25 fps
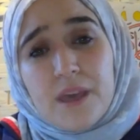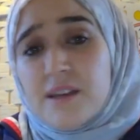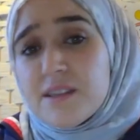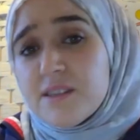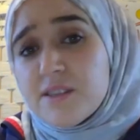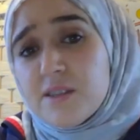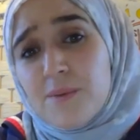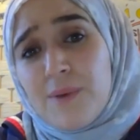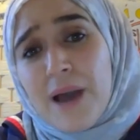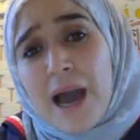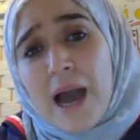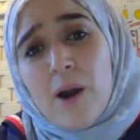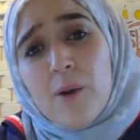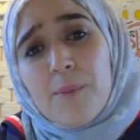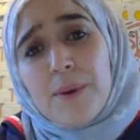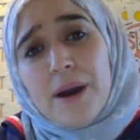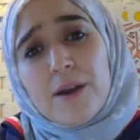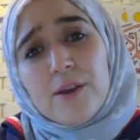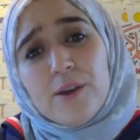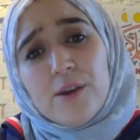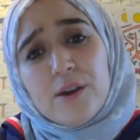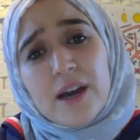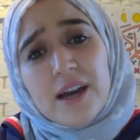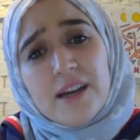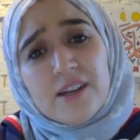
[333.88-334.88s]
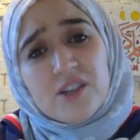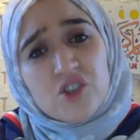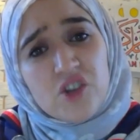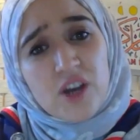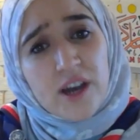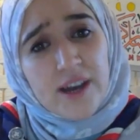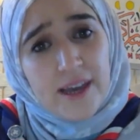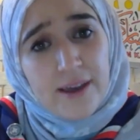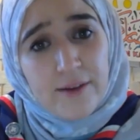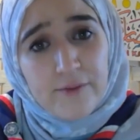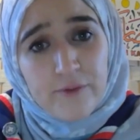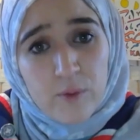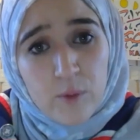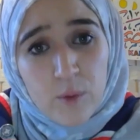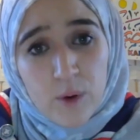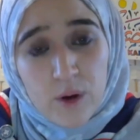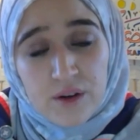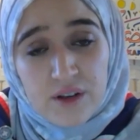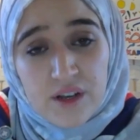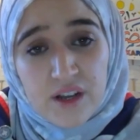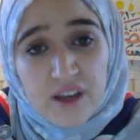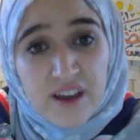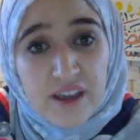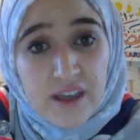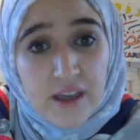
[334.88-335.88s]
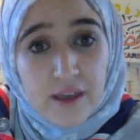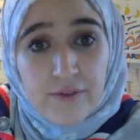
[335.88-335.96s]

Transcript: So how about you guys try it for one night?